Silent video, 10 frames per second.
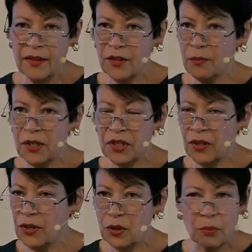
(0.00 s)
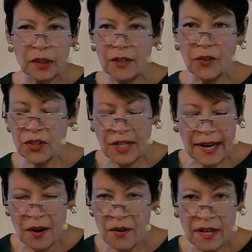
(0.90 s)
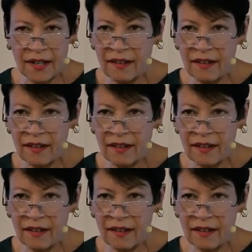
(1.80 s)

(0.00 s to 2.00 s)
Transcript: There's mature new believers now.